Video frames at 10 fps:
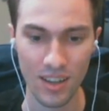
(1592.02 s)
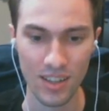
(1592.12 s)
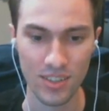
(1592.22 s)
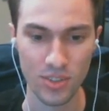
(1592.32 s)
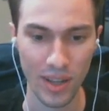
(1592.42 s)

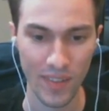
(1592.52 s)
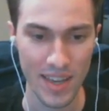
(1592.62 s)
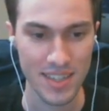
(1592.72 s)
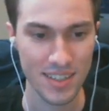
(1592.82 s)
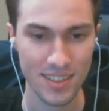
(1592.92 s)
So I
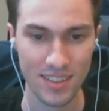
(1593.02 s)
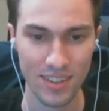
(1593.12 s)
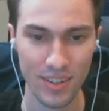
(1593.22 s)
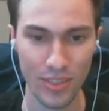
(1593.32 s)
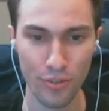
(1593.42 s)
like
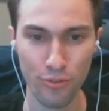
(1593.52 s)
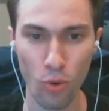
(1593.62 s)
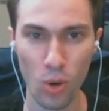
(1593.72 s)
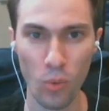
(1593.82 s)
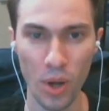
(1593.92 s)
the
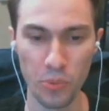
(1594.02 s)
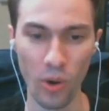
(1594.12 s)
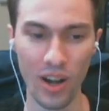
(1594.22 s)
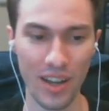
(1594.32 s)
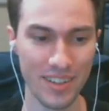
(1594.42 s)

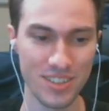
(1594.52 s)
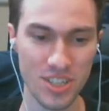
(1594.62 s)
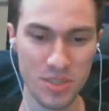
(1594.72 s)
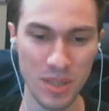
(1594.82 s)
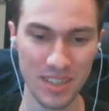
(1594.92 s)
411
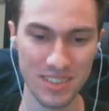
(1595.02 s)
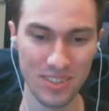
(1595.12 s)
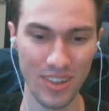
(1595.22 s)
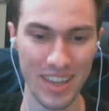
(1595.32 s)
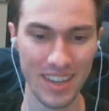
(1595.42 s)
just because
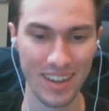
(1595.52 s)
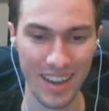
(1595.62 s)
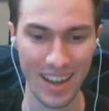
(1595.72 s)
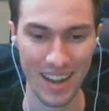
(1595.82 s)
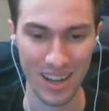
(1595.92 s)
of like
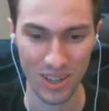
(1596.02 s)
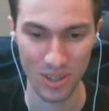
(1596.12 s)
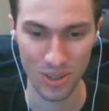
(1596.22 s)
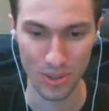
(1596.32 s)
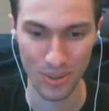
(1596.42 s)

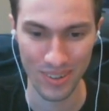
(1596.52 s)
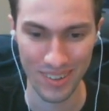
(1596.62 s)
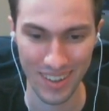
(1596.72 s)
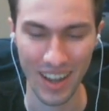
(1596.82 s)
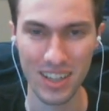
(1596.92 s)
how
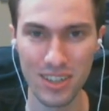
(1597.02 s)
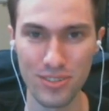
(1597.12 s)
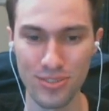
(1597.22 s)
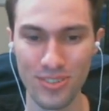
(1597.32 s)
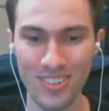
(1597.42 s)
kind of
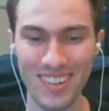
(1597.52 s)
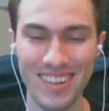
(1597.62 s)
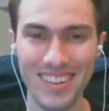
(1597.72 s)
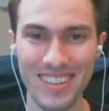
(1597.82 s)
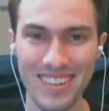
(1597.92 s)

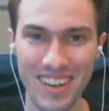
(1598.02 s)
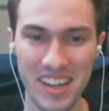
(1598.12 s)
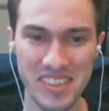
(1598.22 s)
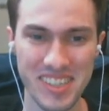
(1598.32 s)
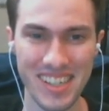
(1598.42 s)

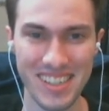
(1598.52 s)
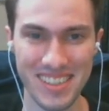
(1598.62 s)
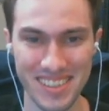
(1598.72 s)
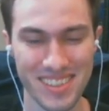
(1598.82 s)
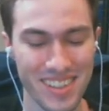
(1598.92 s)
nuts it
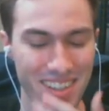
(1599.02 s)
is.